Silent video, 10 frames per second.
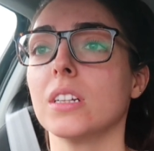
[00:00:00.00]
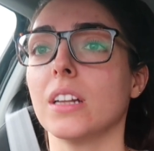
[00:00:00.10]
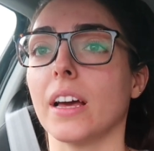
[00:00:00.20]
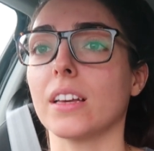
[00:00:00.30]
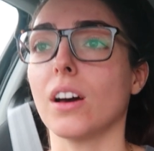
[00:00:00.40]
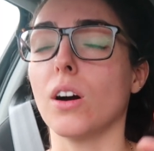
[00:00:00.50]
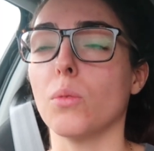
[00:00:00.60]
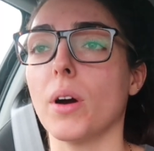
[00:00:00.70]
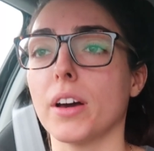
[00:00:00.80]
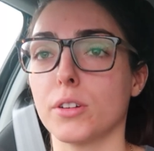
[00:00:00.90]
like our
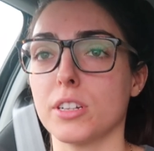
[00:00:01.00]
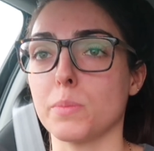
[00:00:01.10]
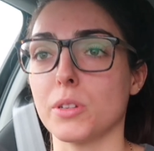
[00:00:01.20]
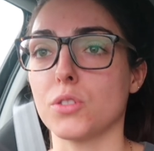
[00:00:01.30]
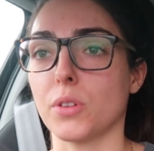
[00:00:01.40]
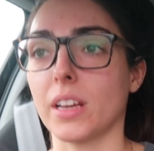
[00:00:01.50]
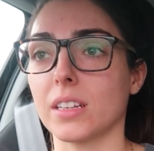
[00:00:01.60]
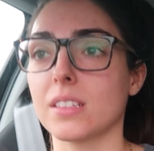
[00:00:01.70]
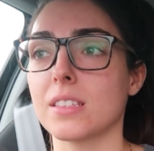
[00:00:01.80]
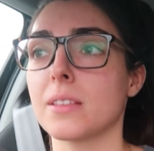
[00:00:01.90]
work Christmas
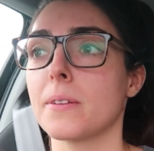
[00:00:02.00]
drinks,